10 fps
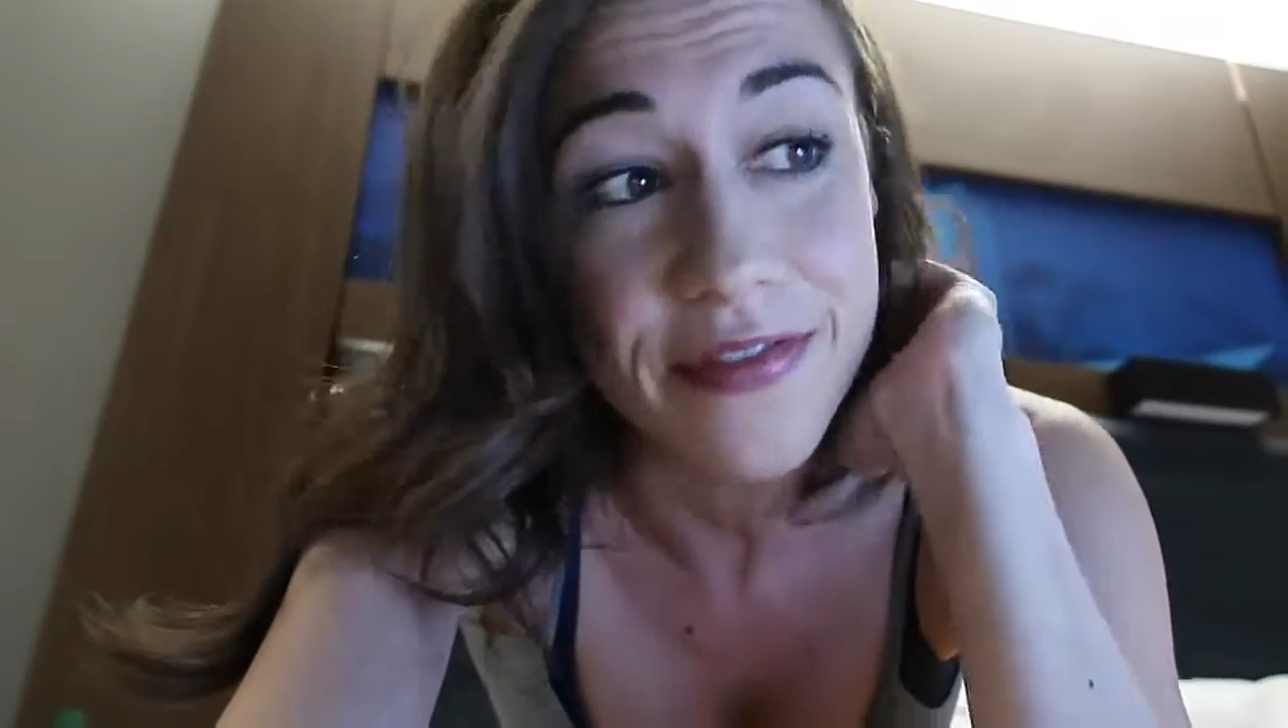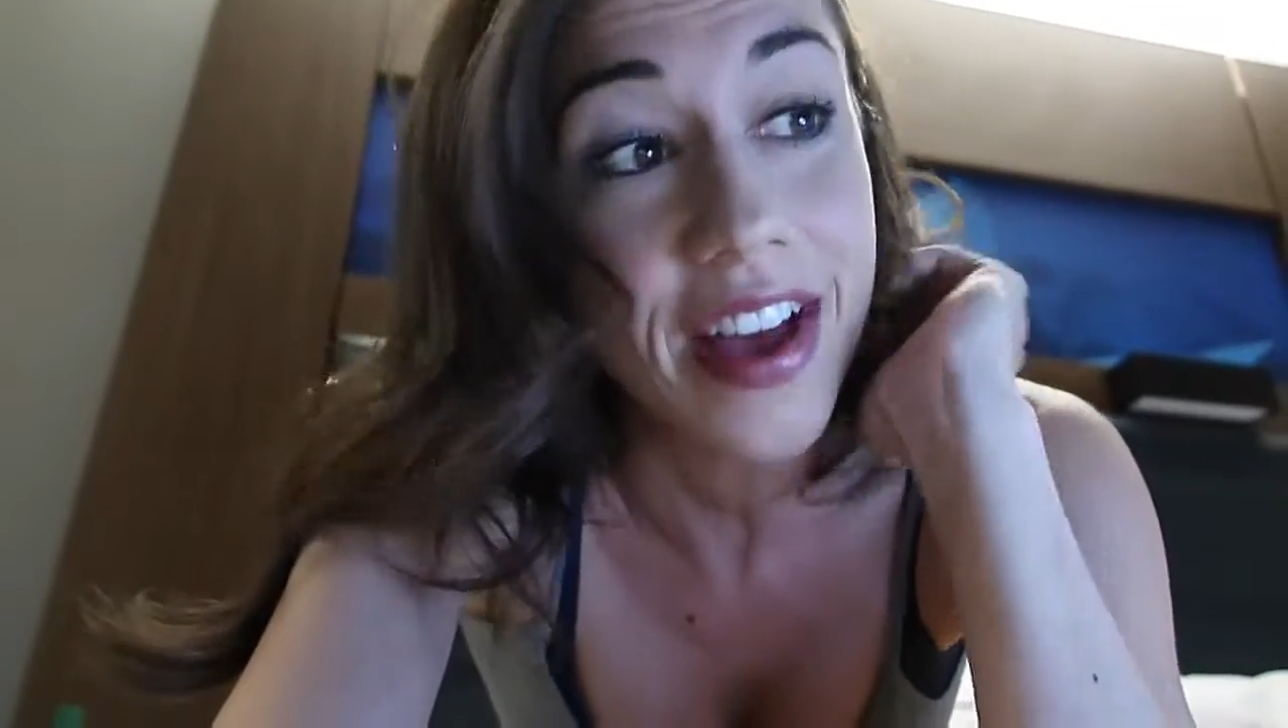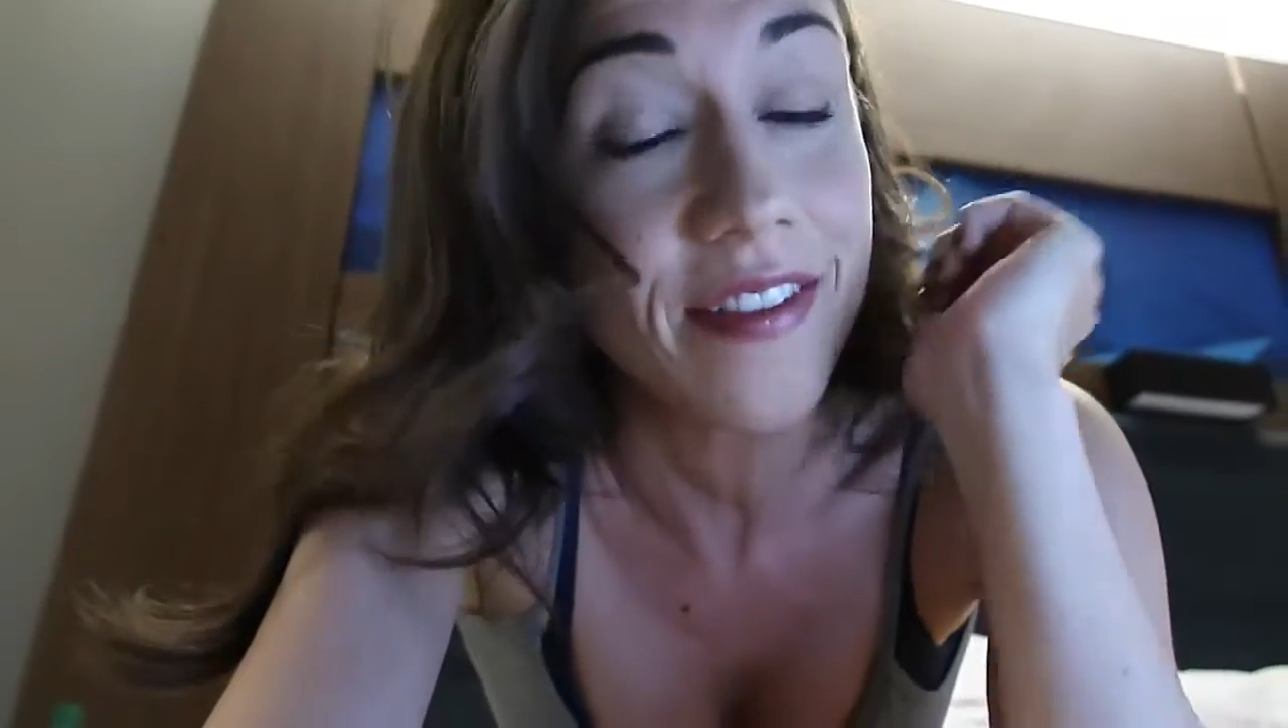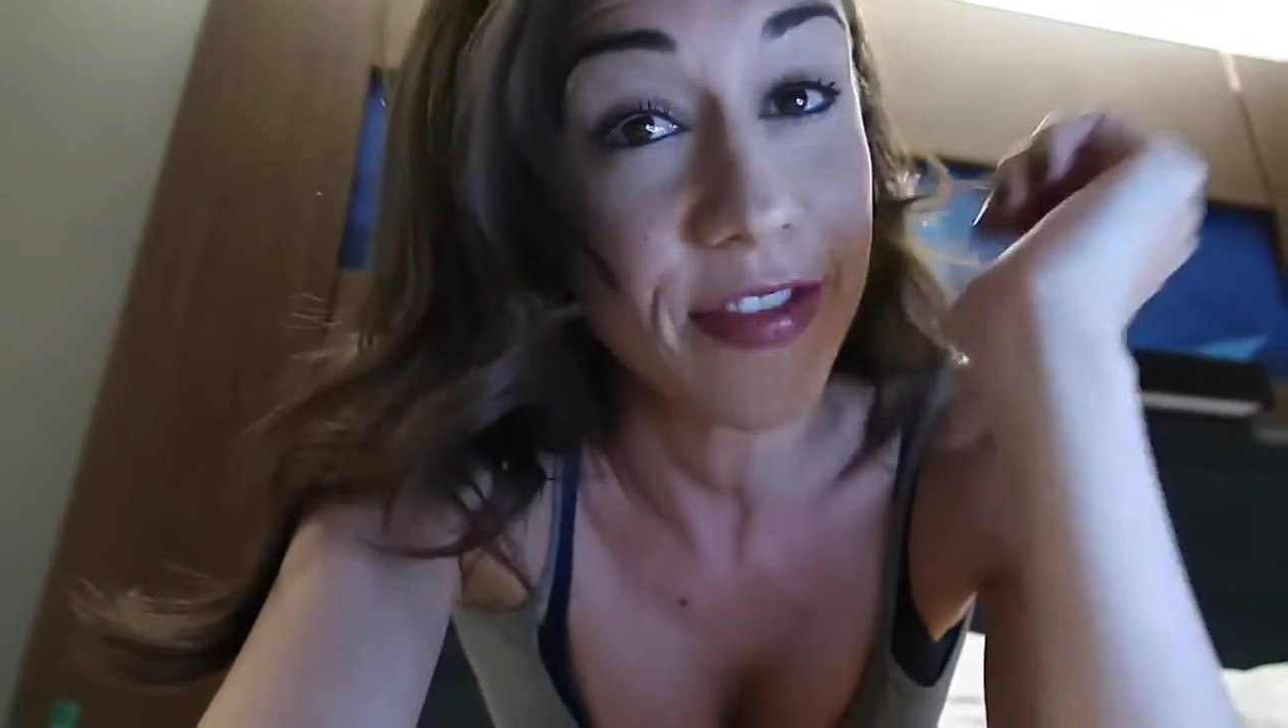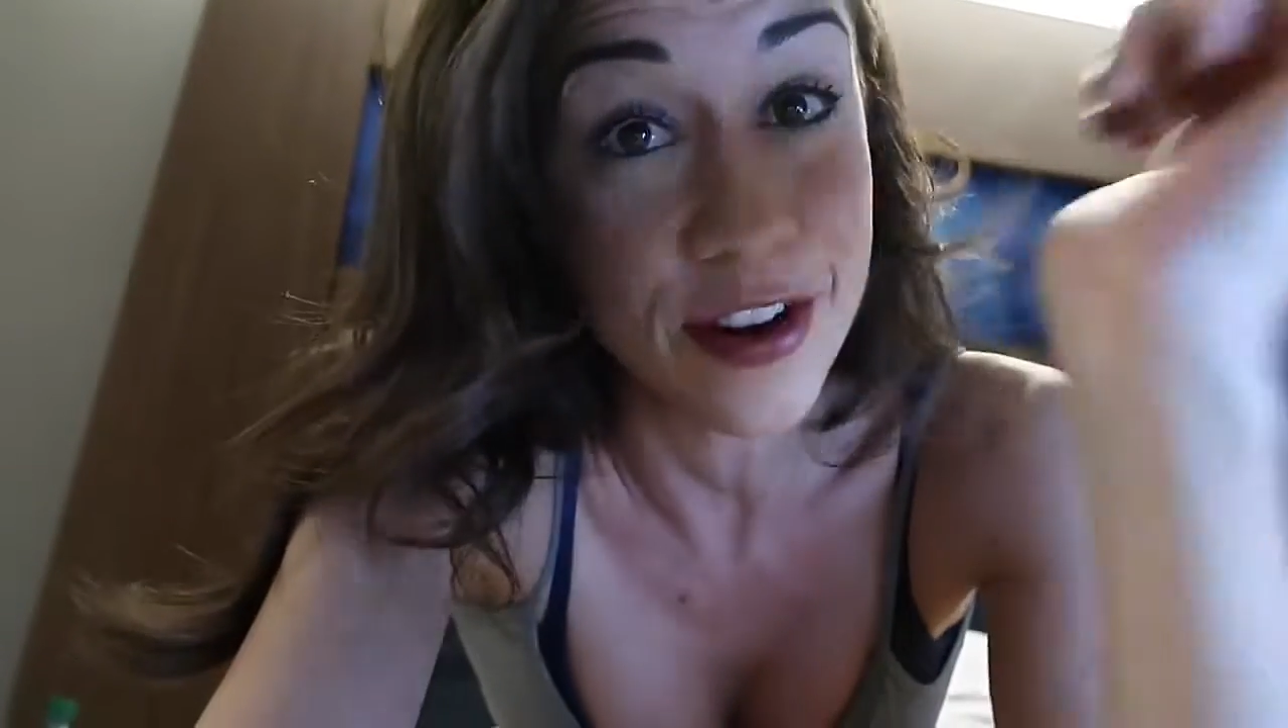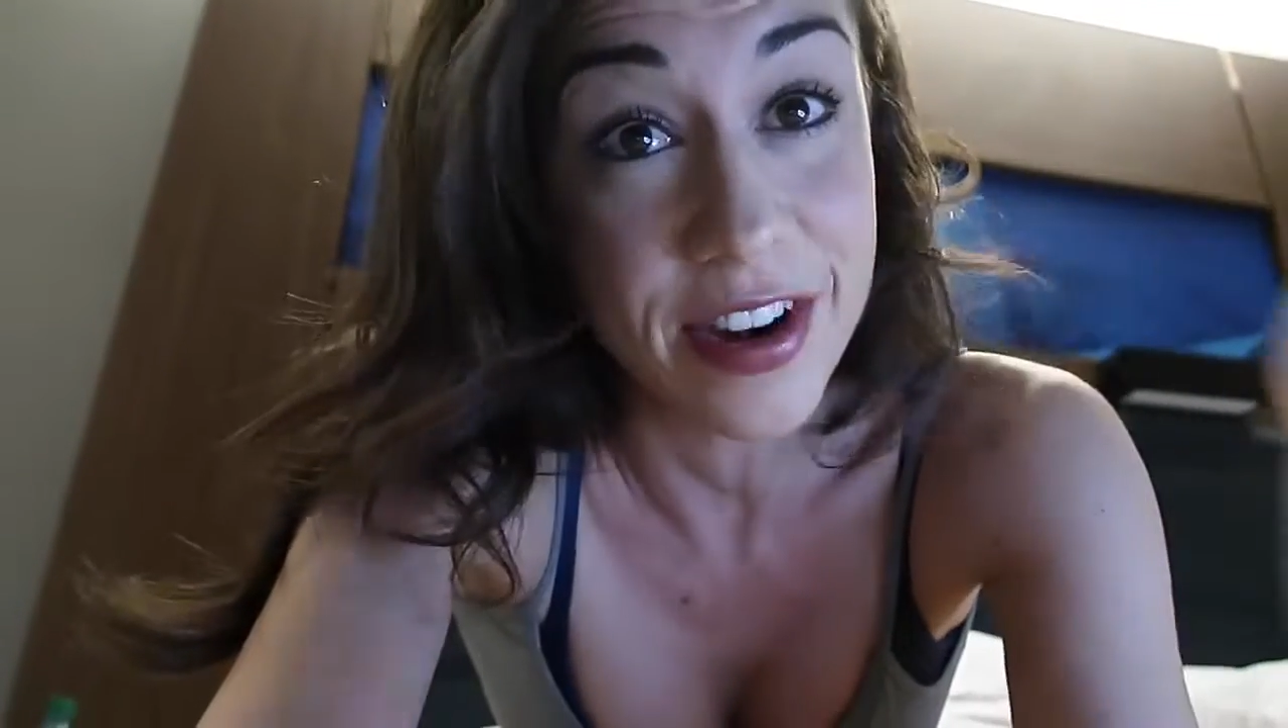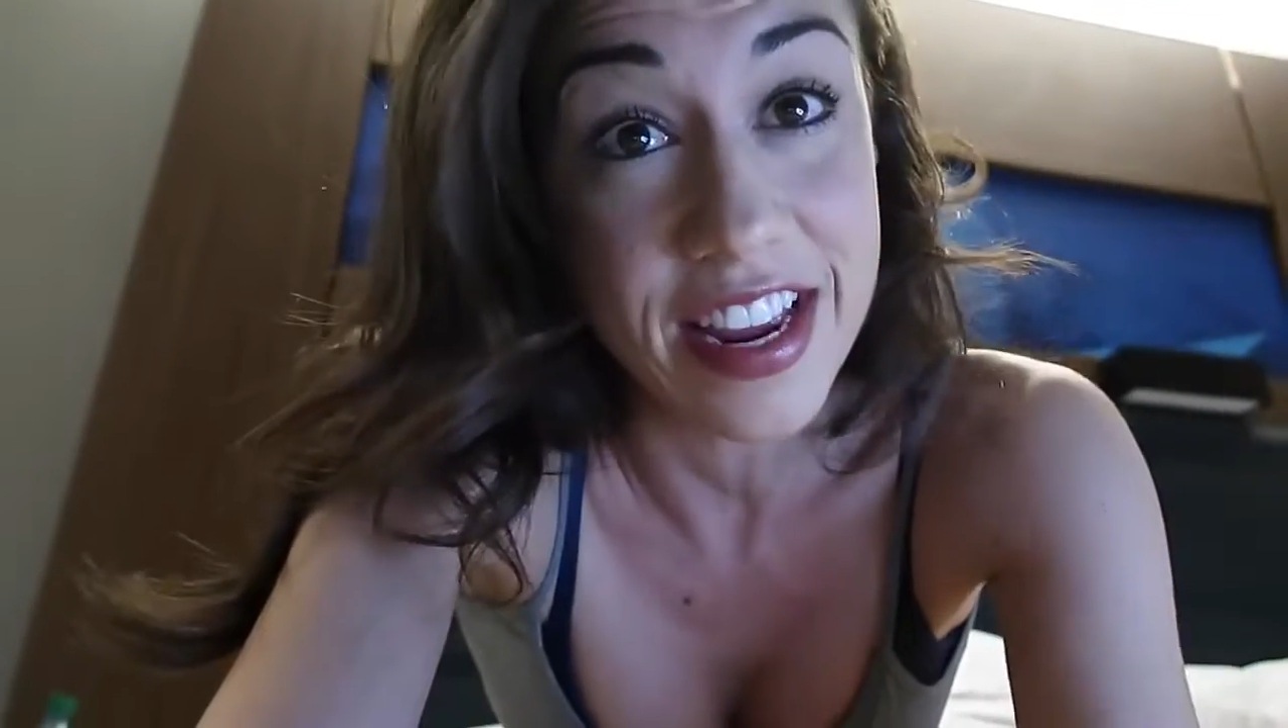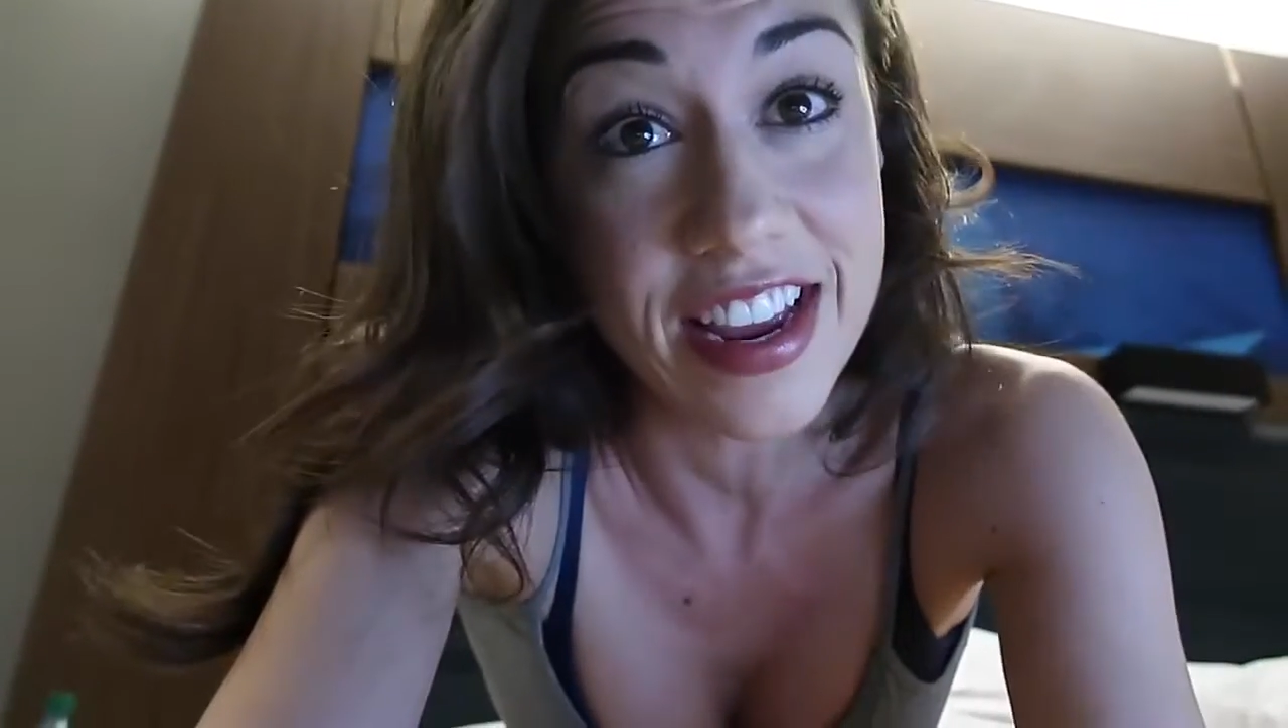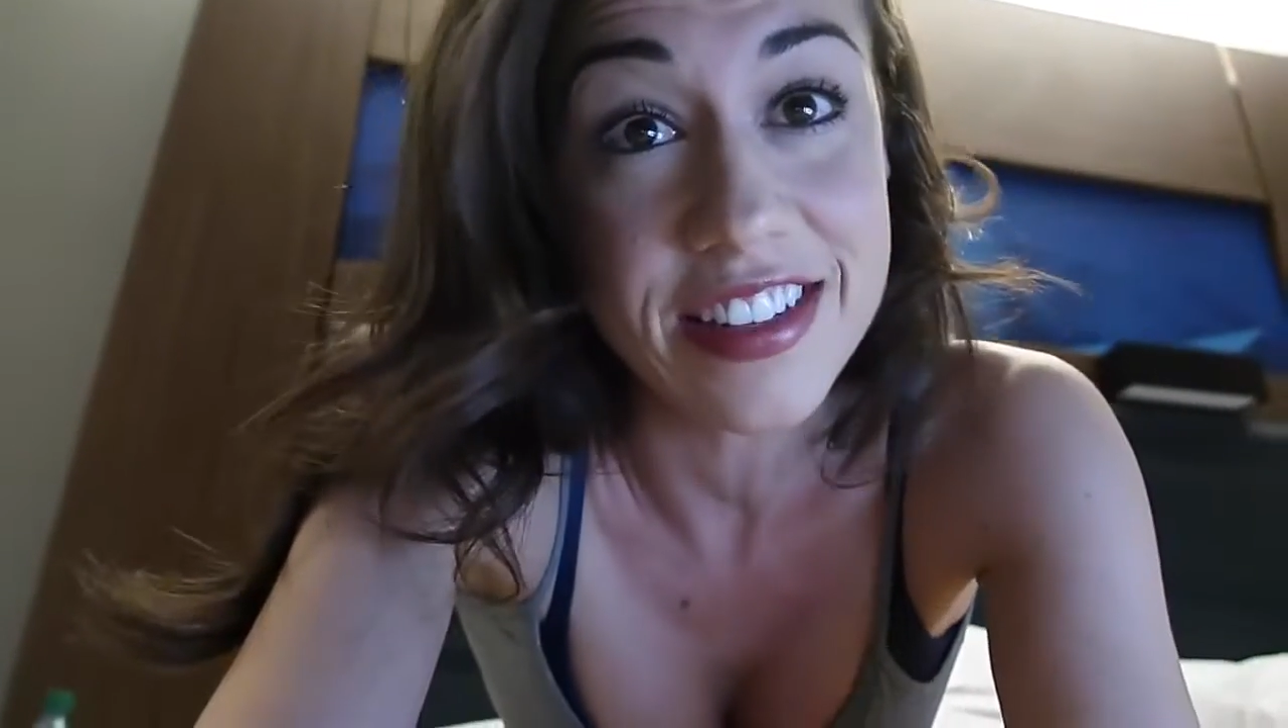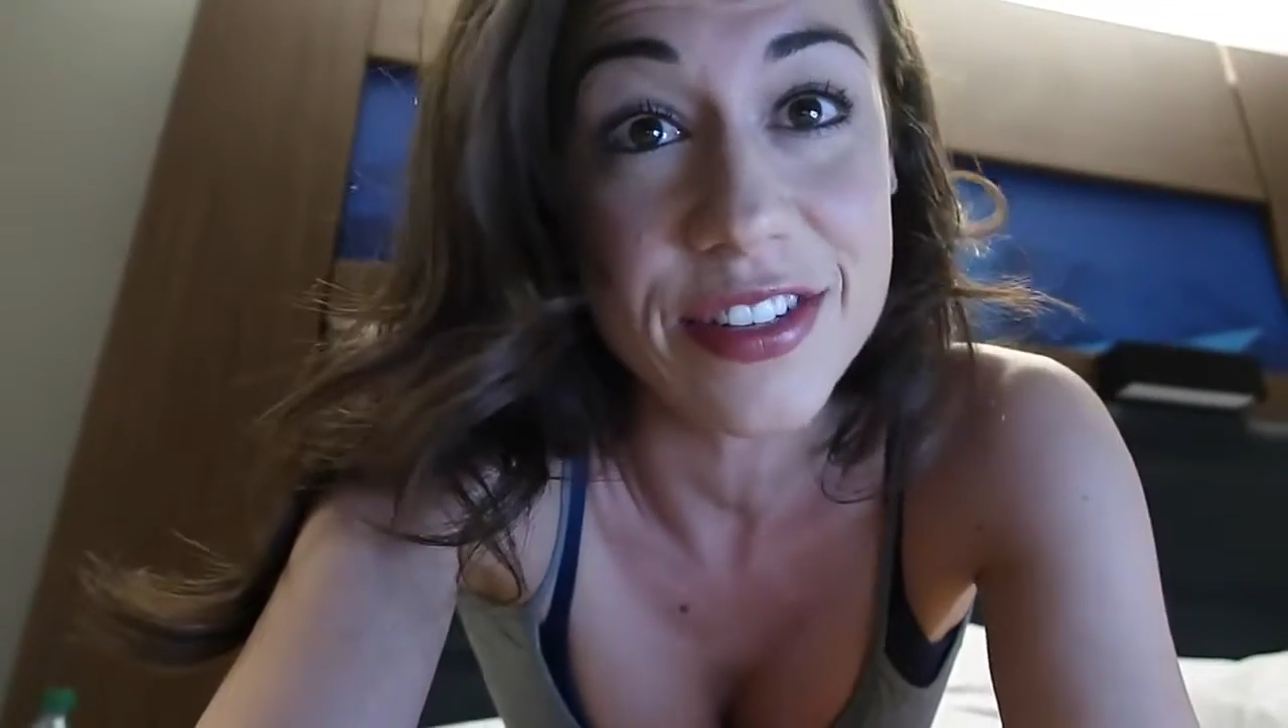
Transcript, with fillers: 5.30